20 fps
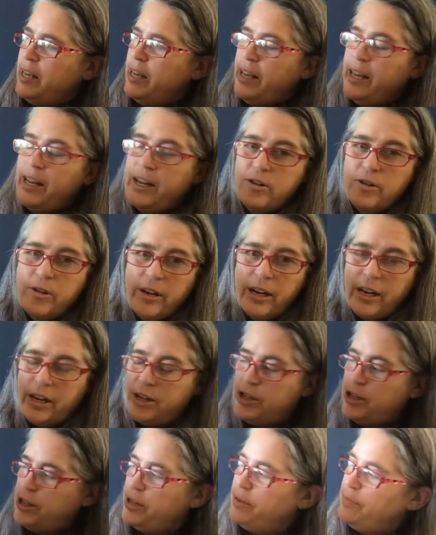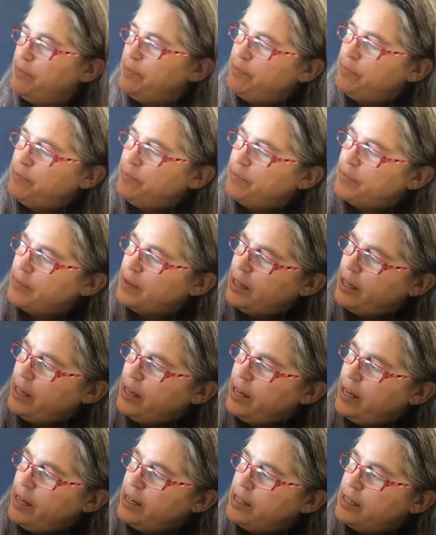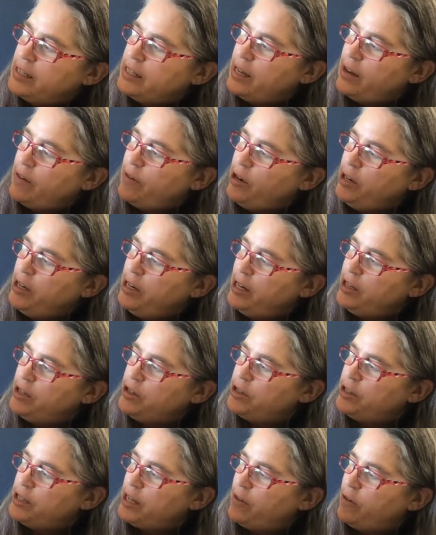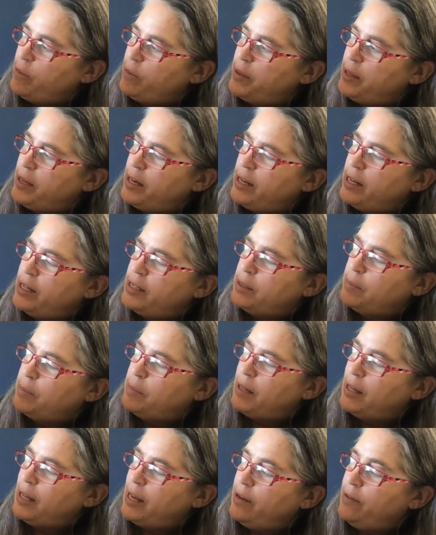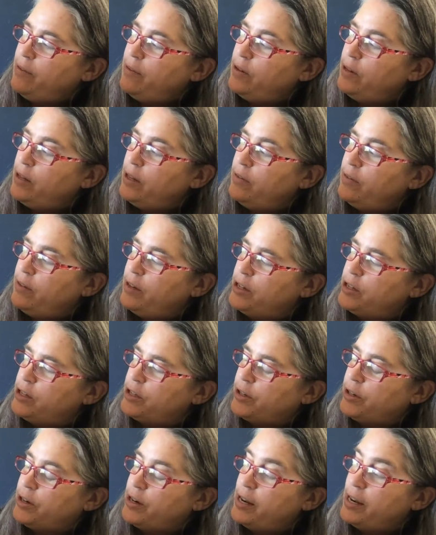Introduction. Discovering Nature's Alphabet is a playful adventure,